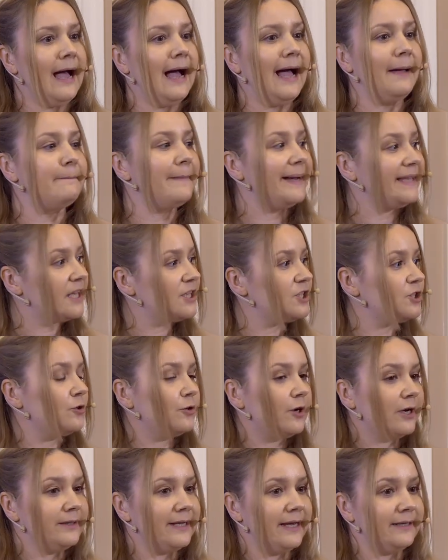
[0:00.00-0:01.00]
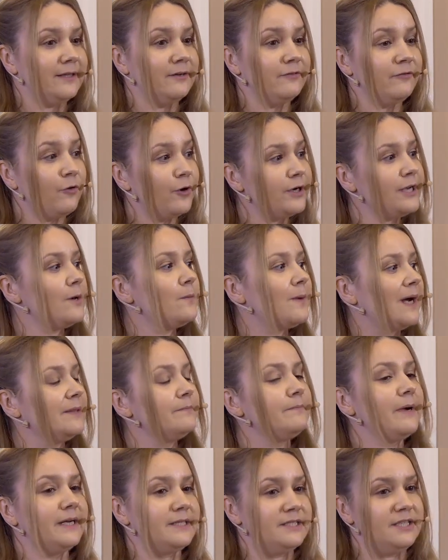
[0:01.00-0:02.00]
I managed to connect
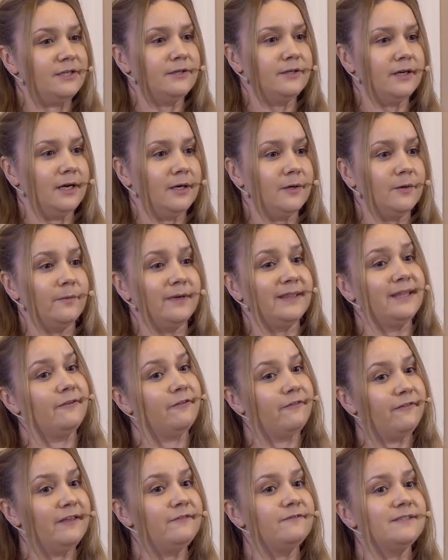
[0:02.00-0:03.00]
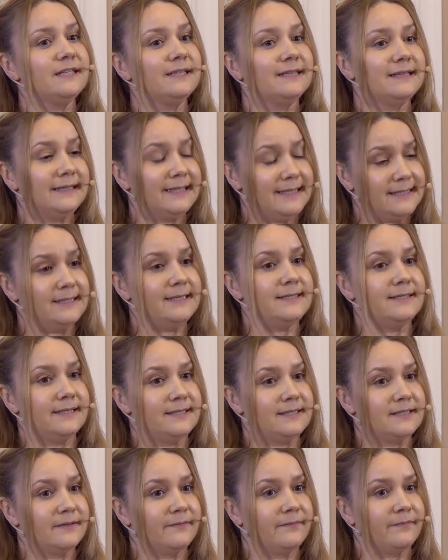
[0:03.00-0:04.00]
41 bacteria with the 15 diseases.